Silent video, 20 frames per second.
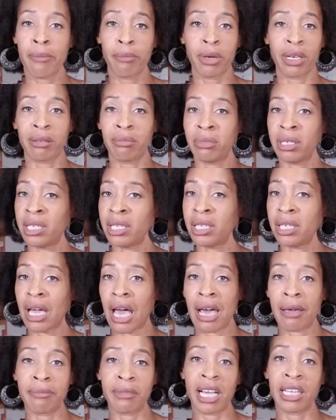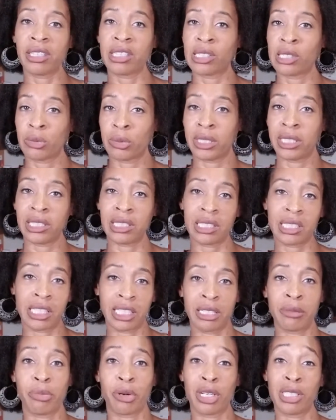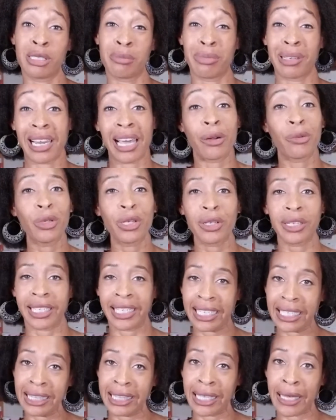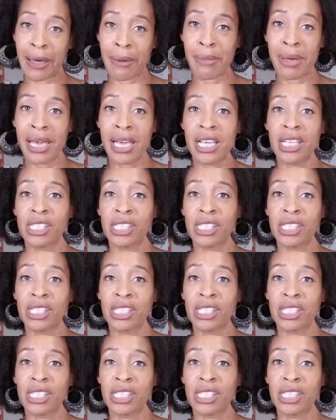but me, I'm not the sweets cooking person, but I will eat them.